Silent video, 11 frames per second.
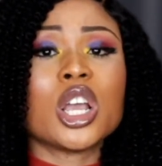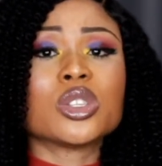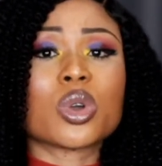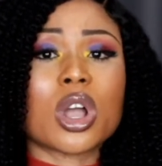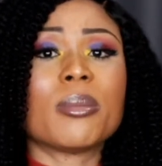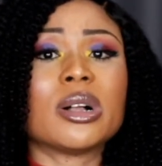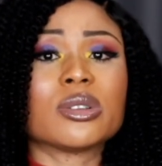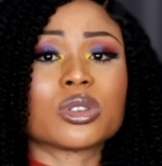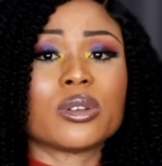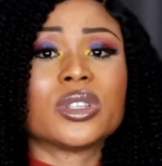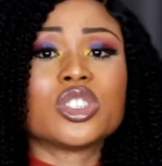to come out
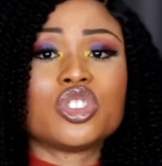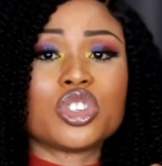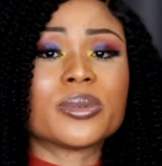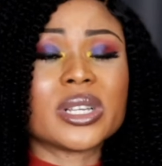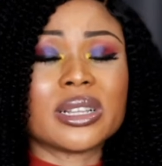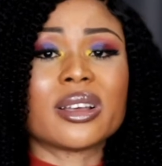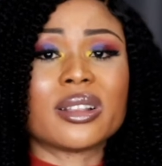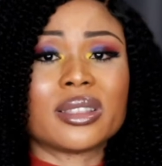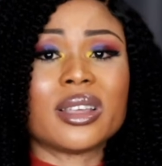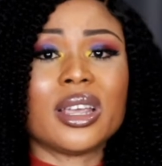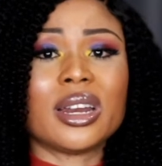of this job center
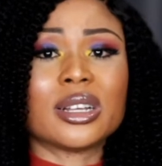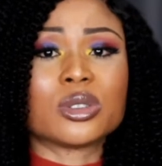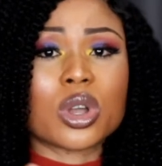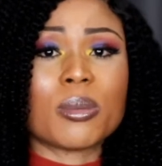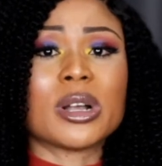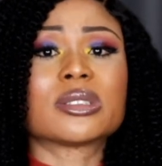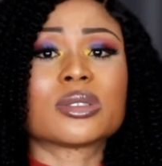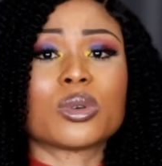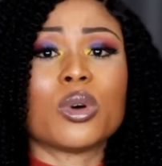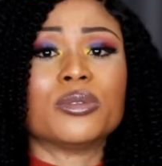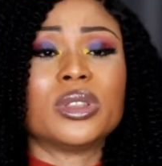thing and to come out
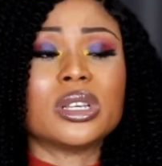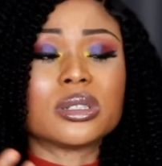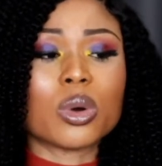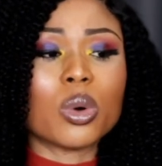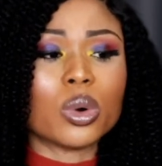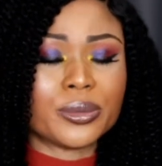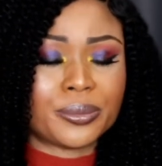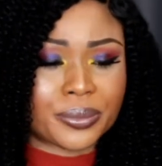of this whole